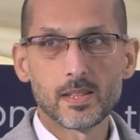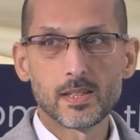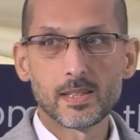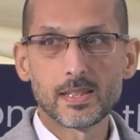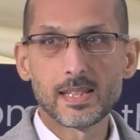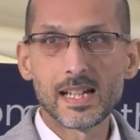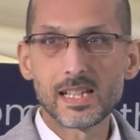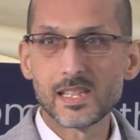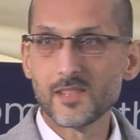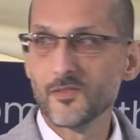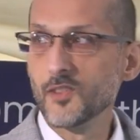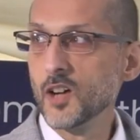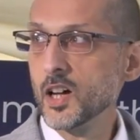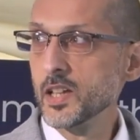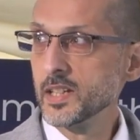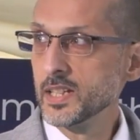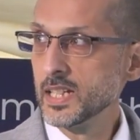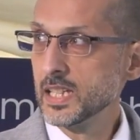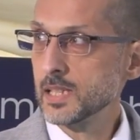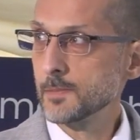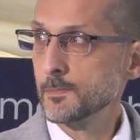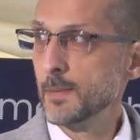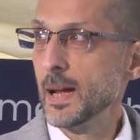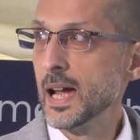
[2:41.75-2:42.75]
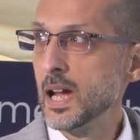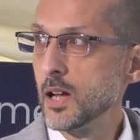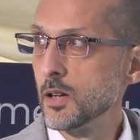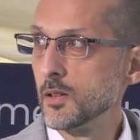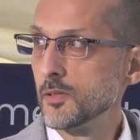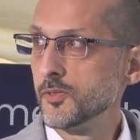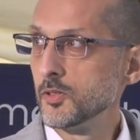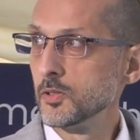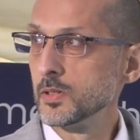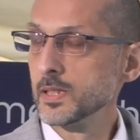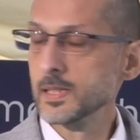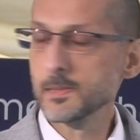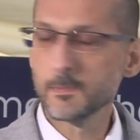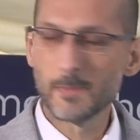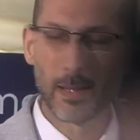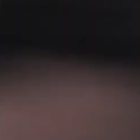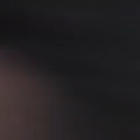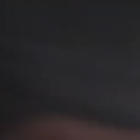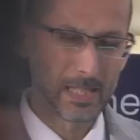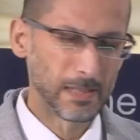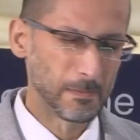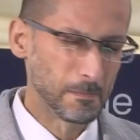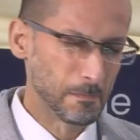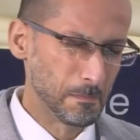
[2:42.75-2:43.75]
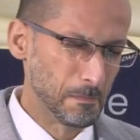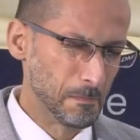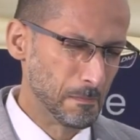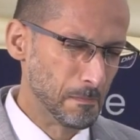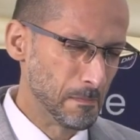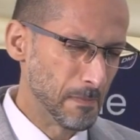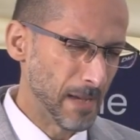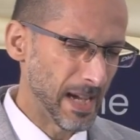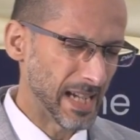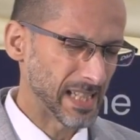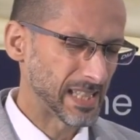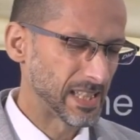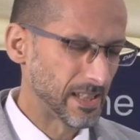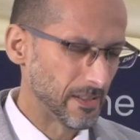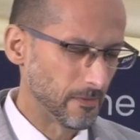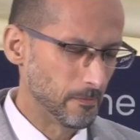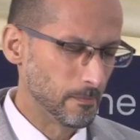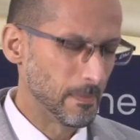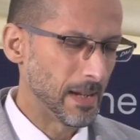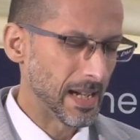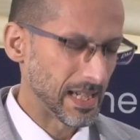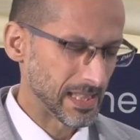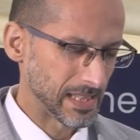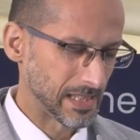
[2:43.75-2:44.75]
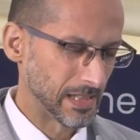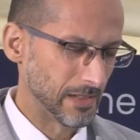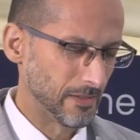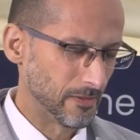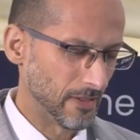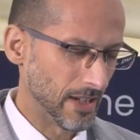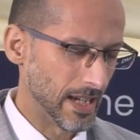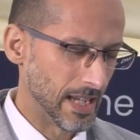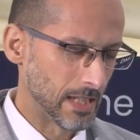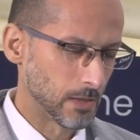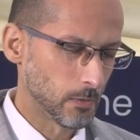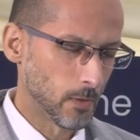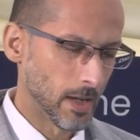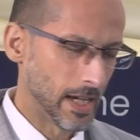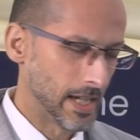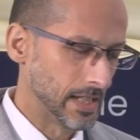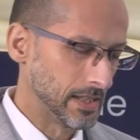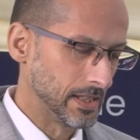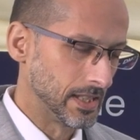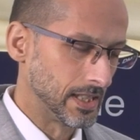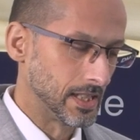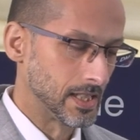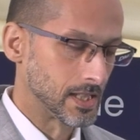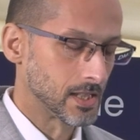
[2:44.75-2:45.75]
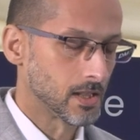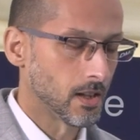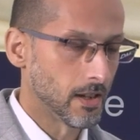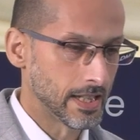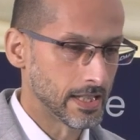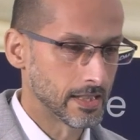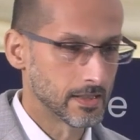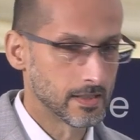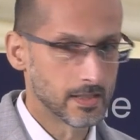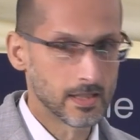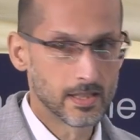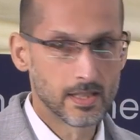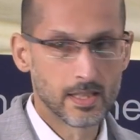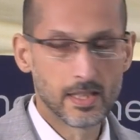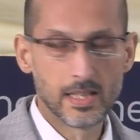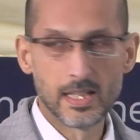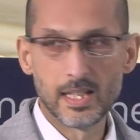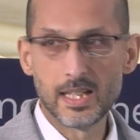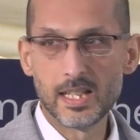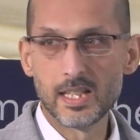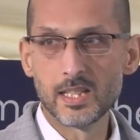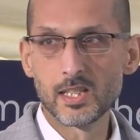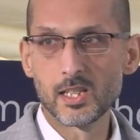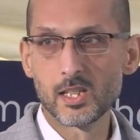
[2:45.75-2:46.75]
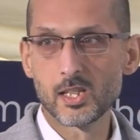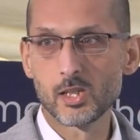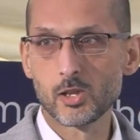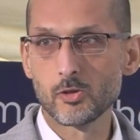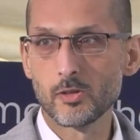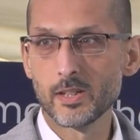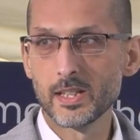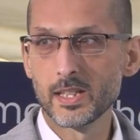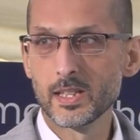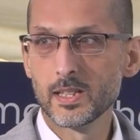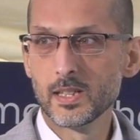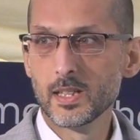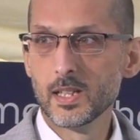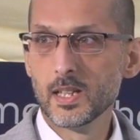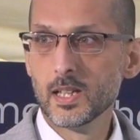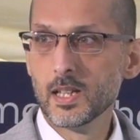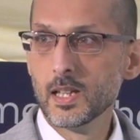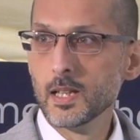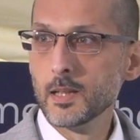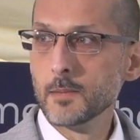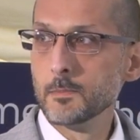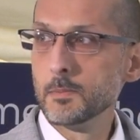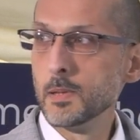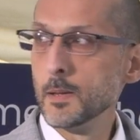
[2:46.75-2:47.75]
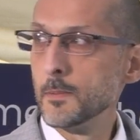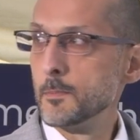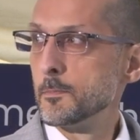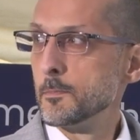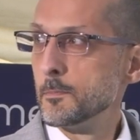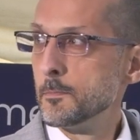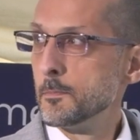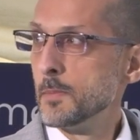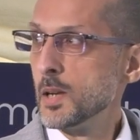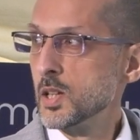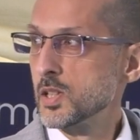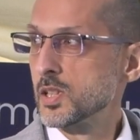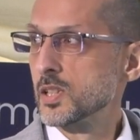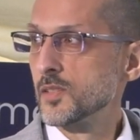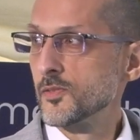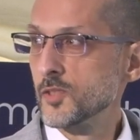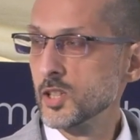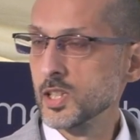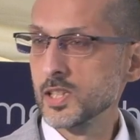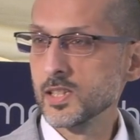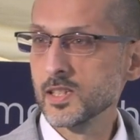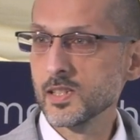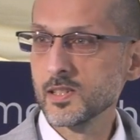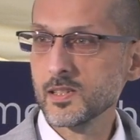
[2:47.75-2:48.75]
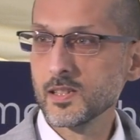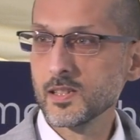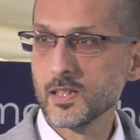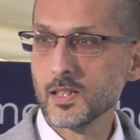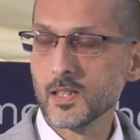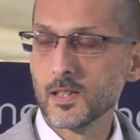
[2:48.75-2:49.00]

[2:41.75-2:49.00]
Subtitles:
That's fun, it's powerful, it's making massive, massive headway in the design industry. But most of us,